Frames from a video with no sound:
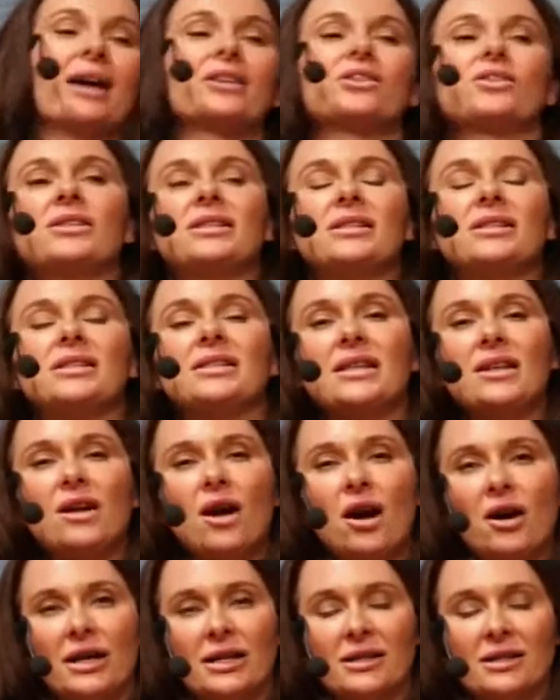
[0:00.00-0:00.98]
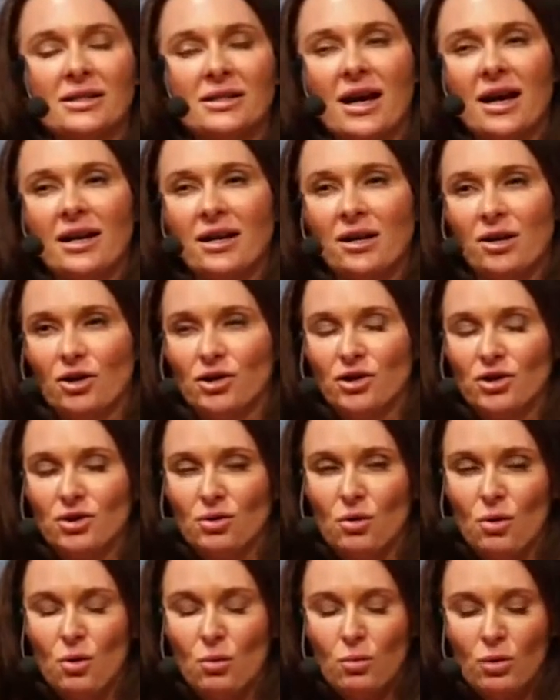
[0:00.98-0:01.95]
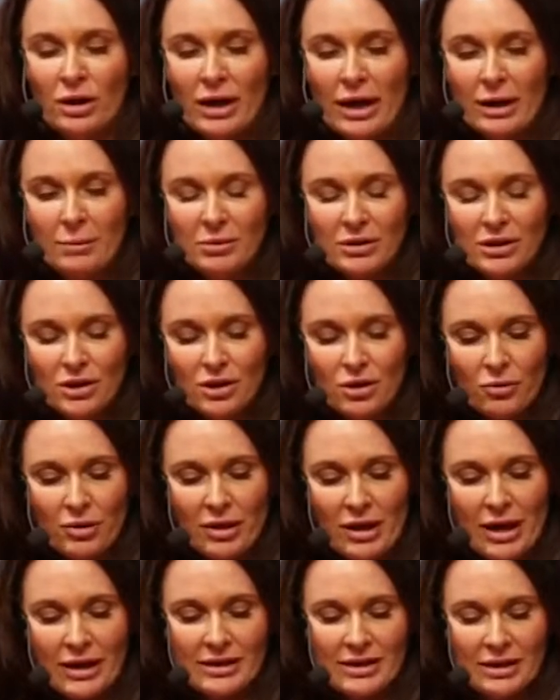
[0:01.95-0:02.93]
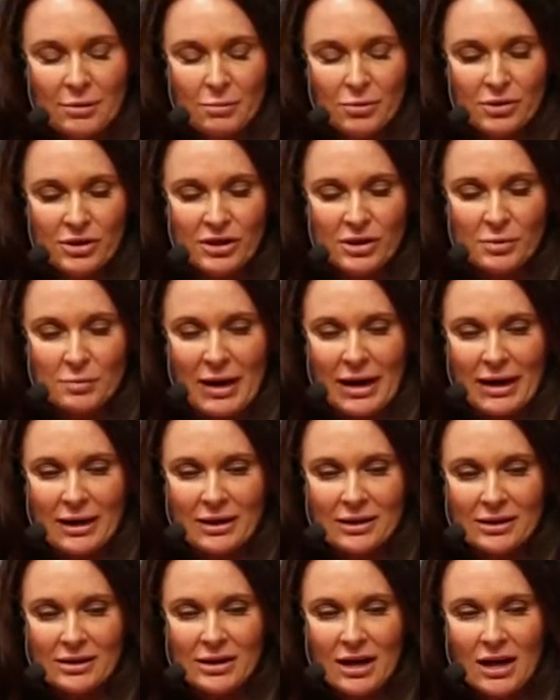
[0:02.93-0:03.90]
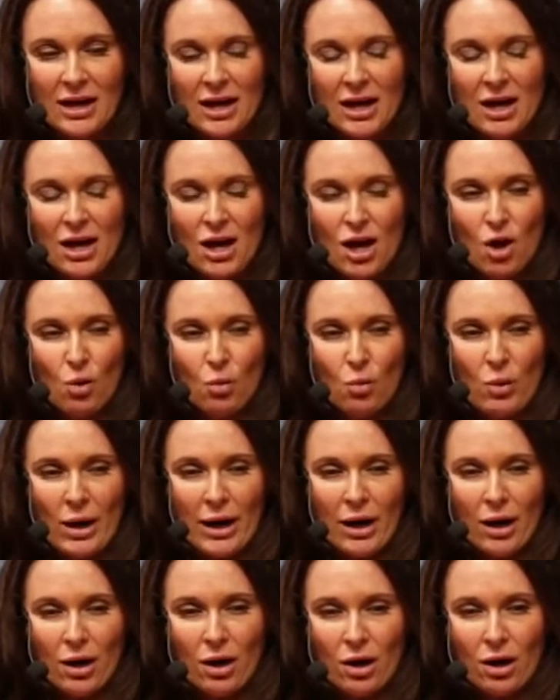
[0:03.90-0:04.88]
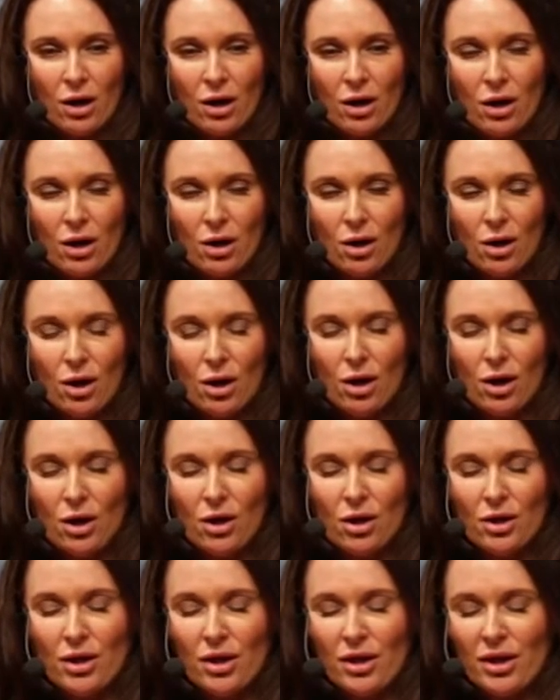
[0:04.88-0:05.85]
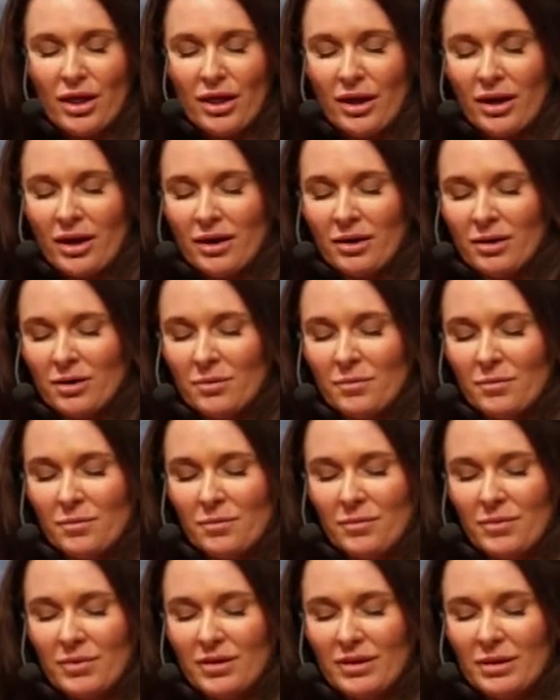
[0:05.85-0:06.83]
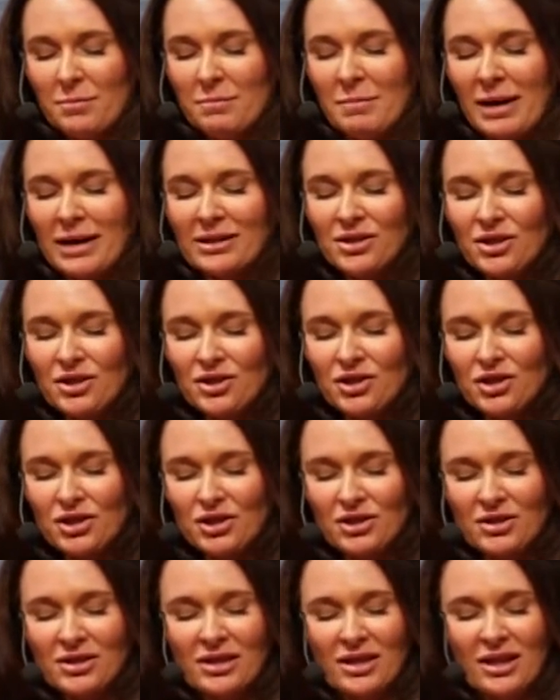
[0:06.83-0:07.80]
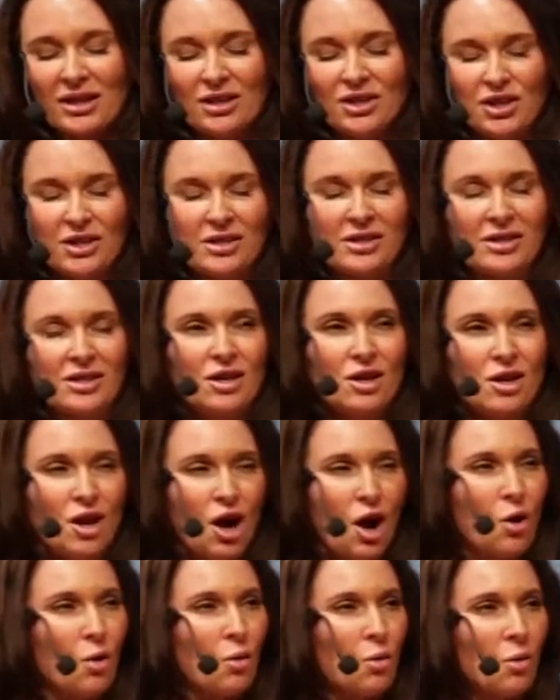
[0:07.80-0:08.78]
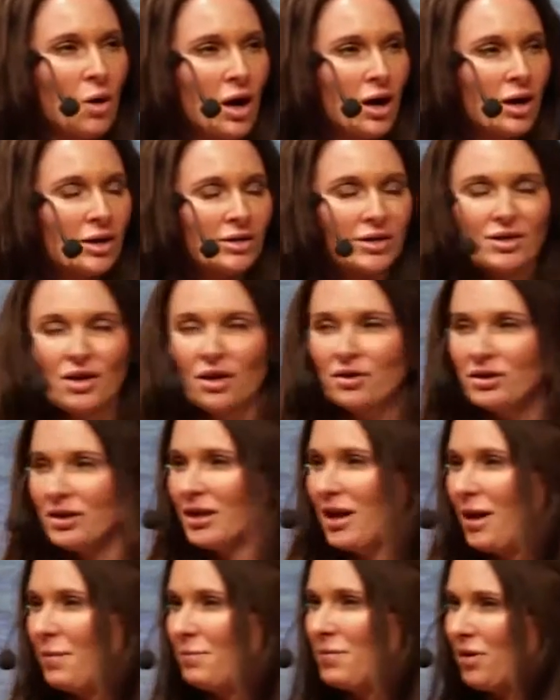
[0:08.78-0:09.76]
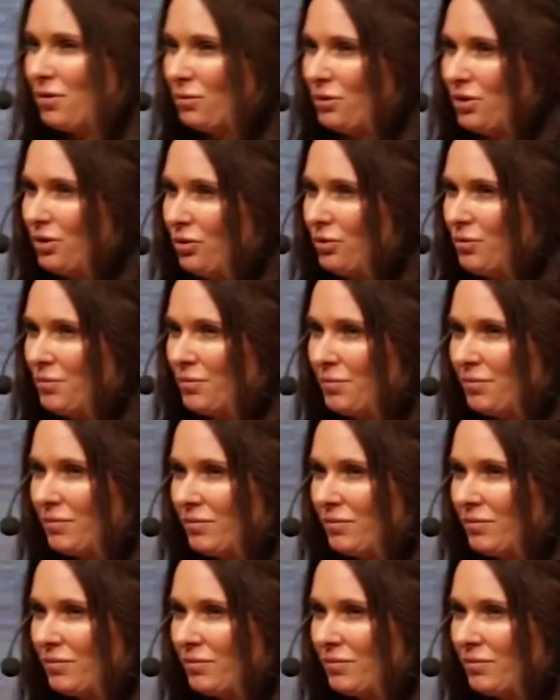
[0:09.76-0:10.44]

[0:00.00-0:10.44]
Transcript: actually see our inside and our soul. We're able to go to that deeper space where the messages that just know start to come through.